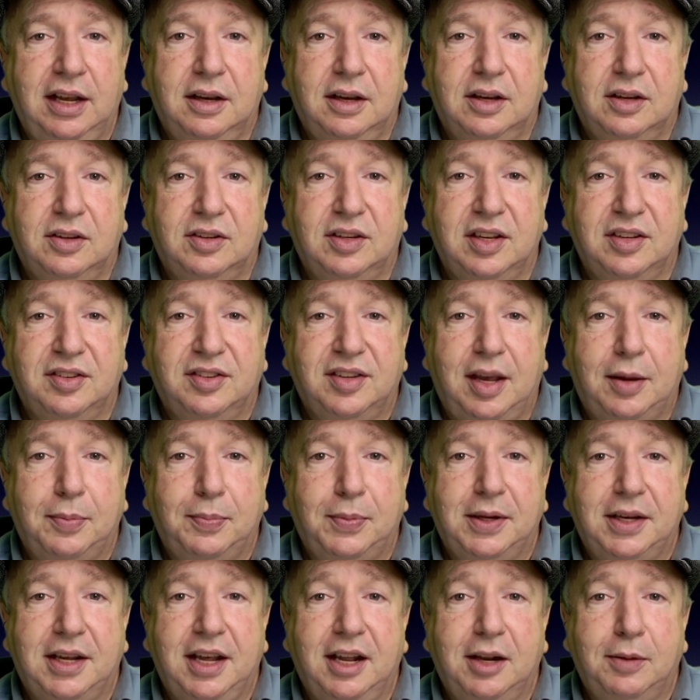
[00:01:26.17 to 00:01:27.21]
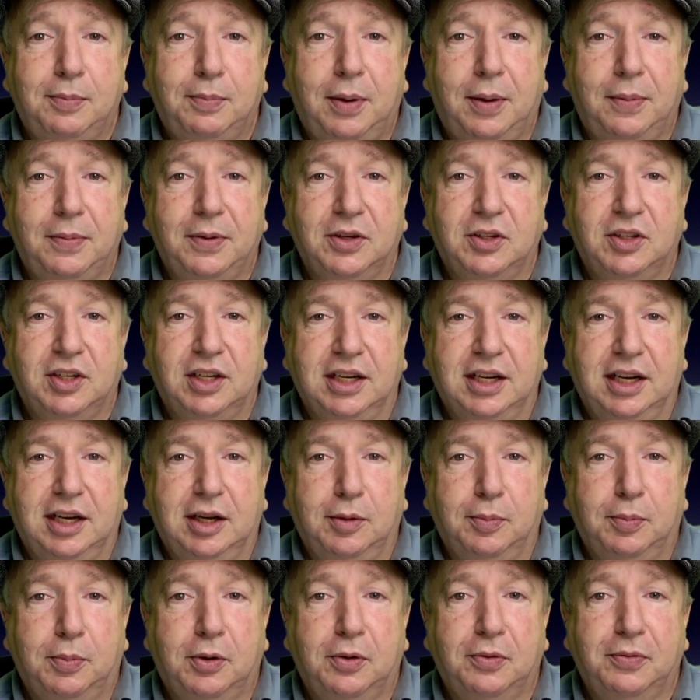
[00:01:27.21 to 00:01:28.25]
Since I began publishing in
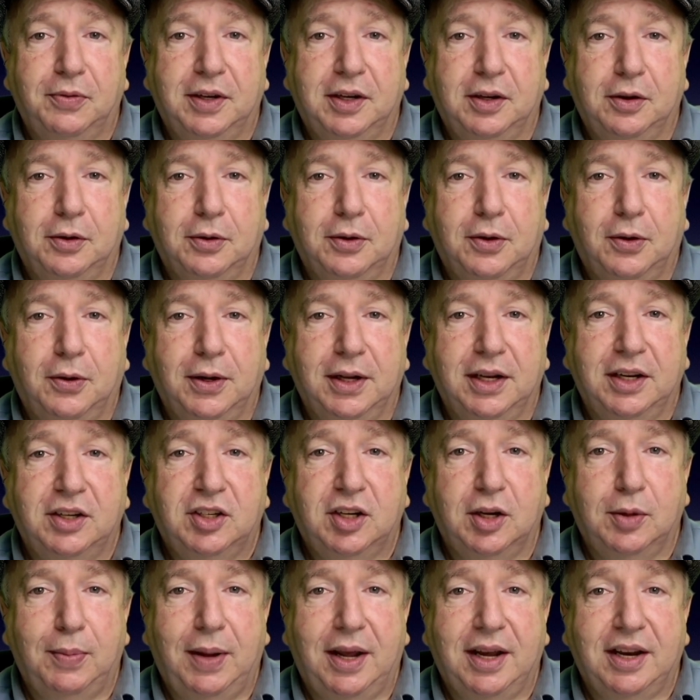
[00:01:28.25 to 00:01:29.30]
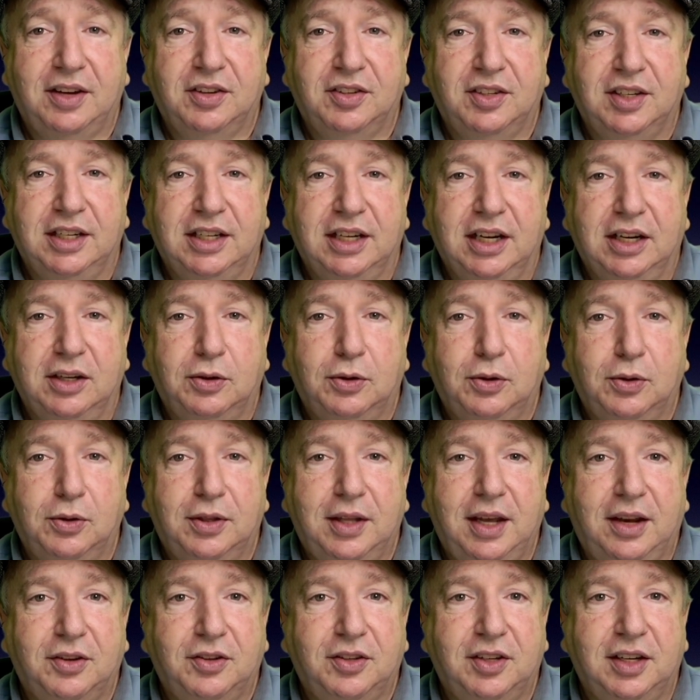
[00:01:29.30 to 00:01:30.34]
Pro Video Coalition magazine in
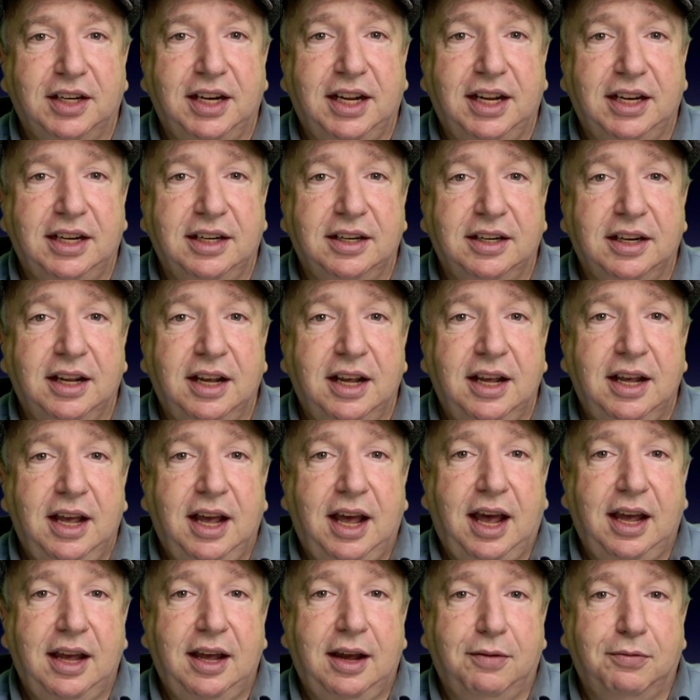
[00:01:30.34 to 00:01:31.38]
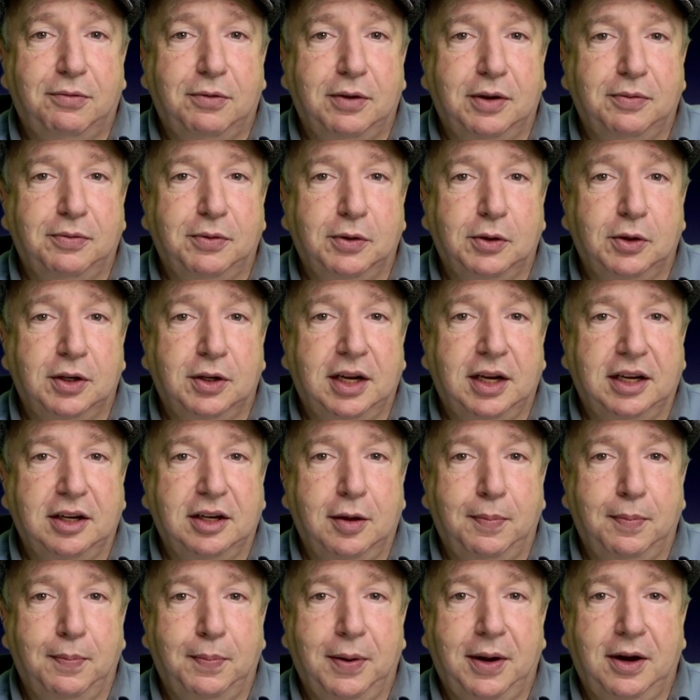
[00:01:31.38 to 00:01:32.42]
2008, I have reviewed and
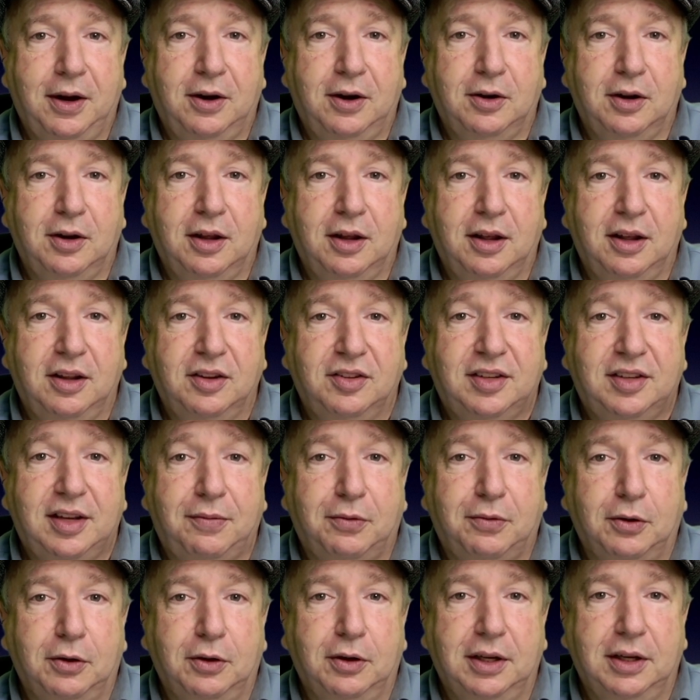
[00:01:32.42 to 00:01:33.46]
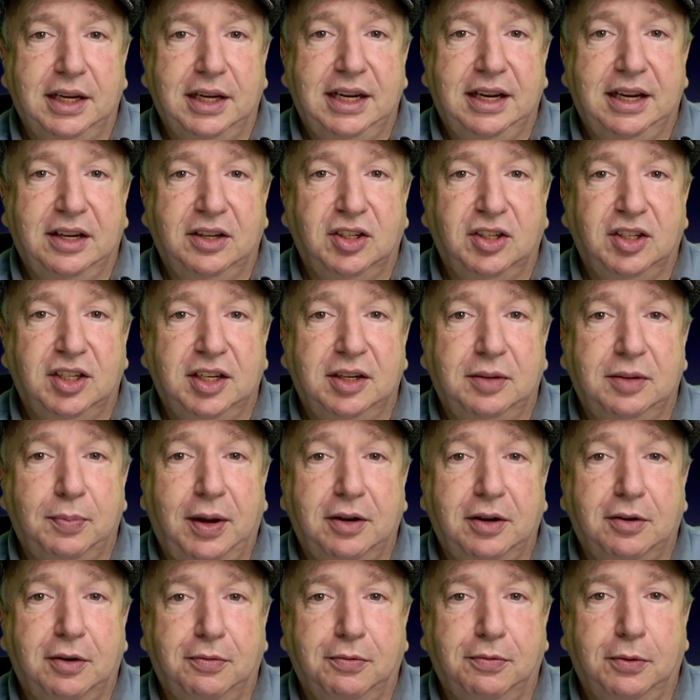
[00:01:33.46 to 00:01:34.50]
compared several ENG
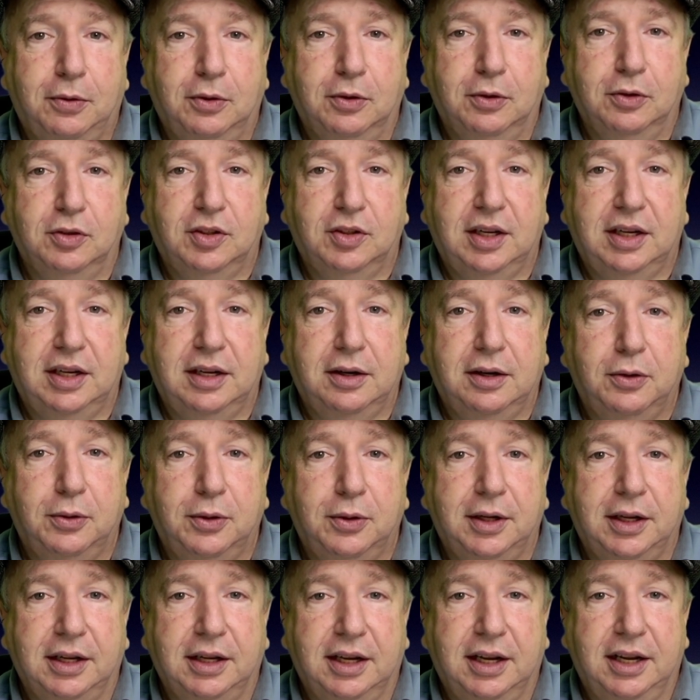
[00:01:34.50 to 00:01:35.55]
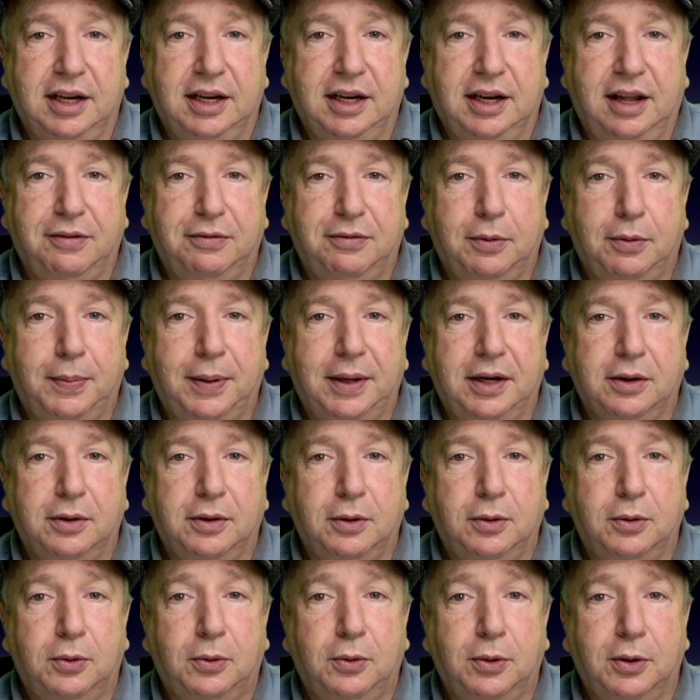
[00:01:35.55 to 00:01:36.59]
microphones, including, in alphabetical
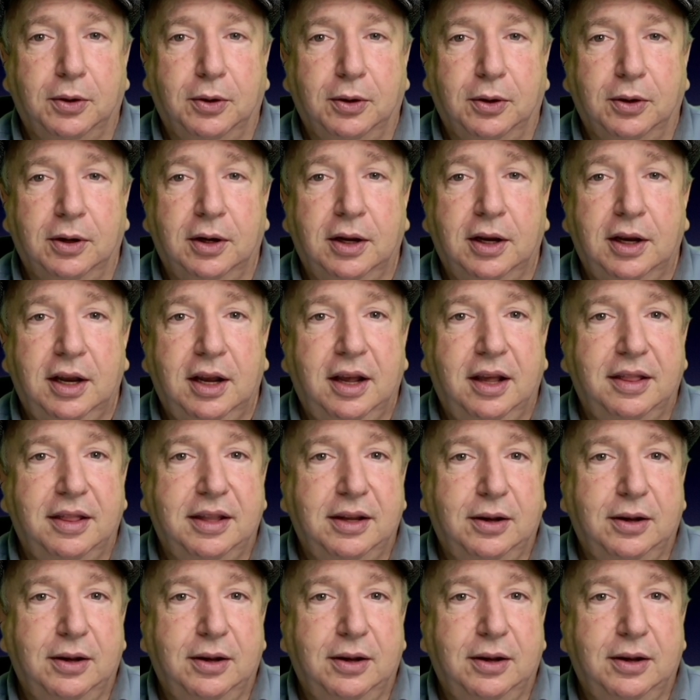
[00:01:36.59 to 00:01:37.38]
order, the